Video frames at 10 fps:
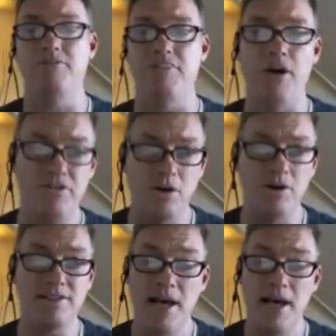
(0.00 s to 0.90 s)

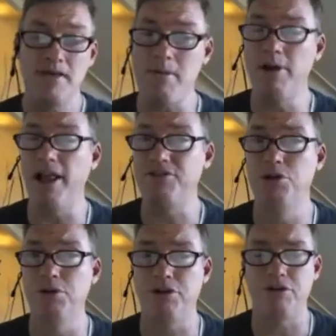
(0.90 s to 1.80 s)
Maybe I'll have
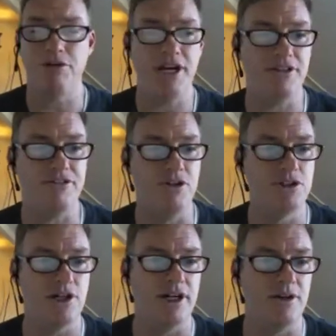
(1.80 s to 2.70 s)
2 or 3 in the
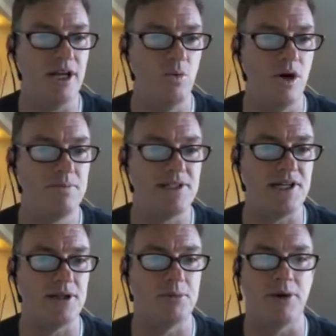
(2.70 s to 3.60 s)
future in one
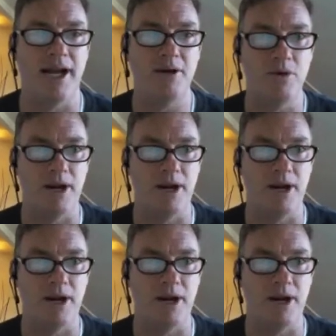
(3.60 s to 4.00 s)
particular brain.